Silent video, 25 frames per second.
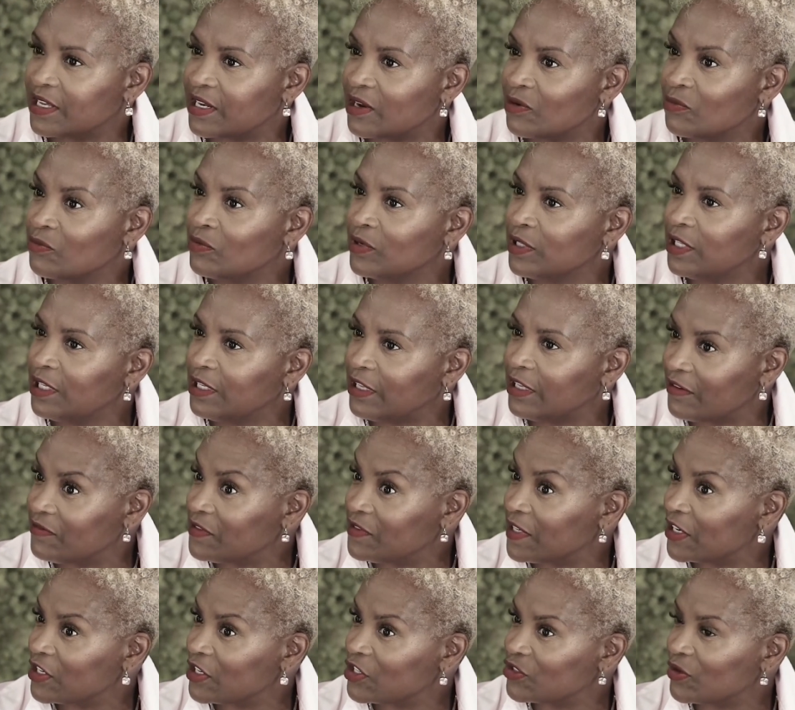that I really
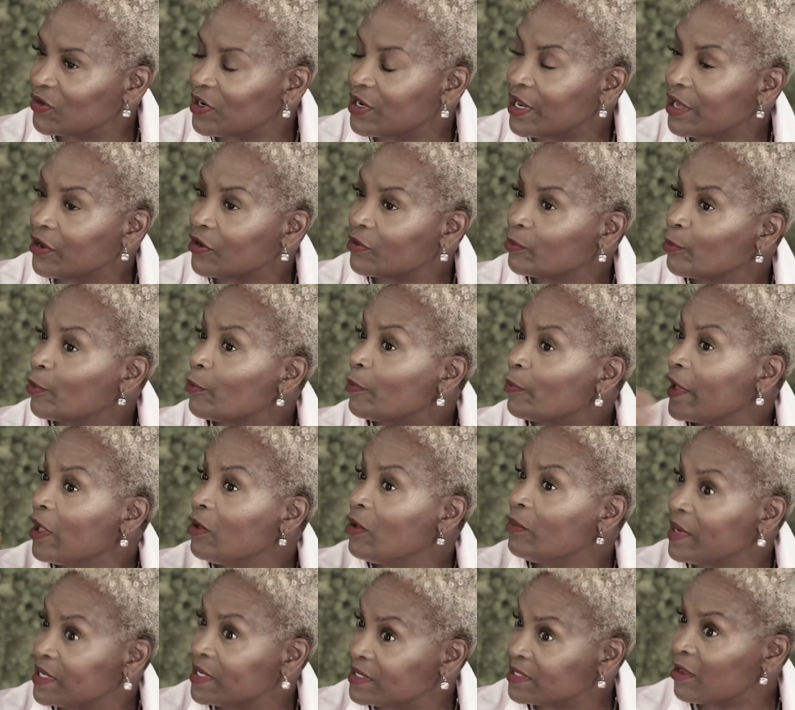loved dentistry and I could
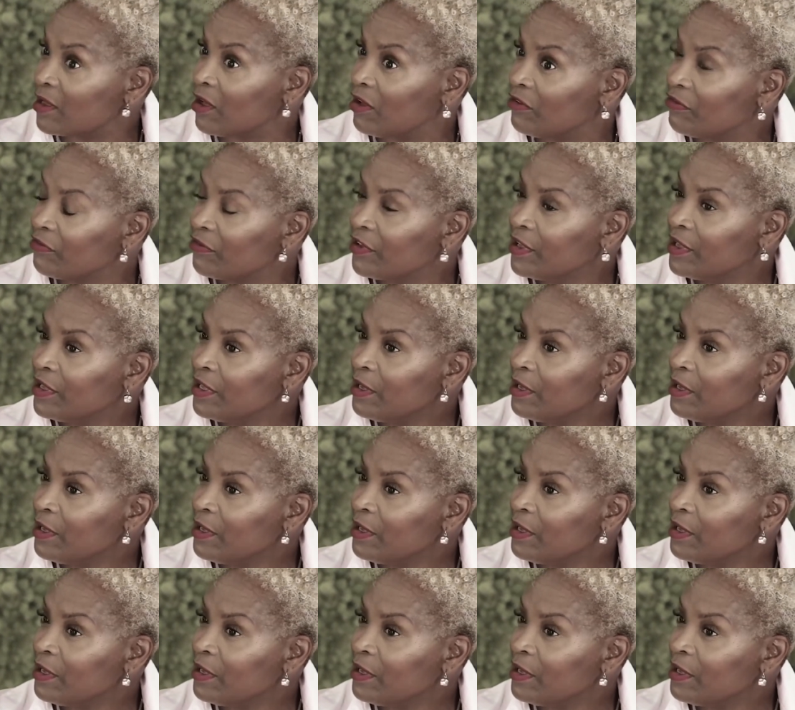propel myself.